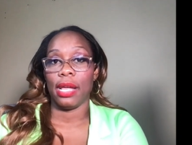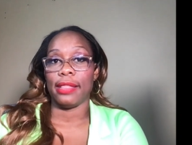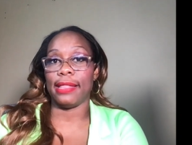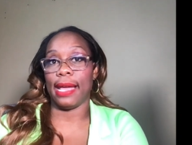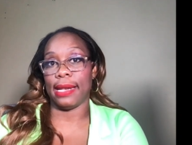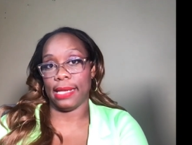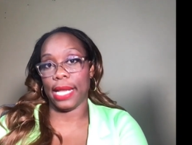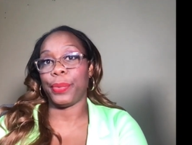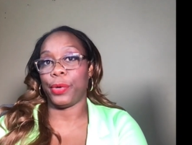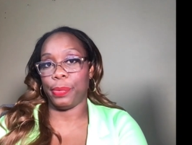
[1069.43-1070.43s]
then
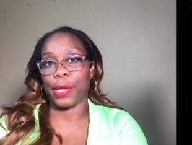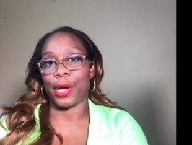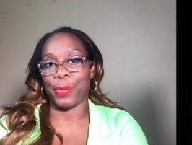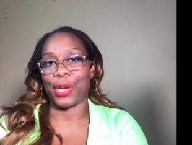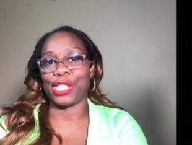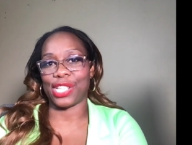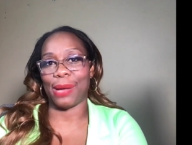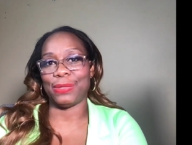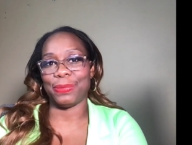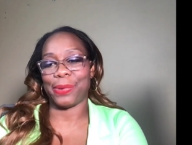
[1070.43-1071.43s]
it would become your
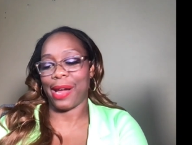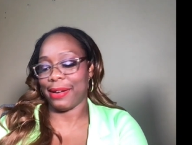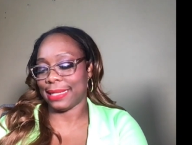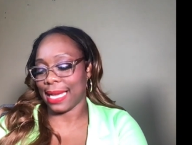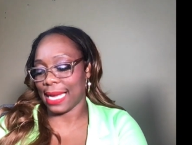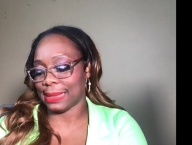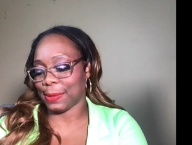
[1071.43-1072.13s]
job to prioritize.